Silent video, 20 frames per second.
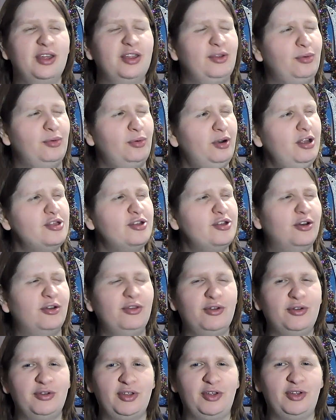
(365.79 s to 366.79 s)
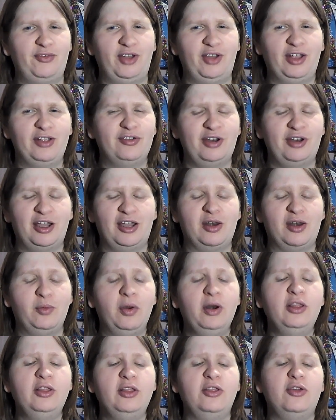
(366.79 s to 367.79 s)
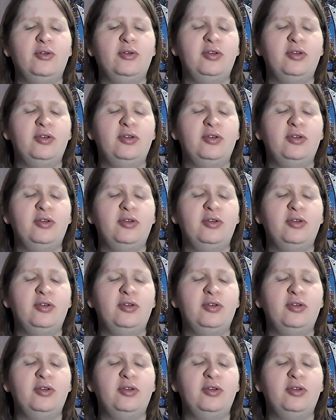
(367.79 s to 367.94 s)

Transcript: Is it Hody Jones or is it Vanderdecken? One of the two.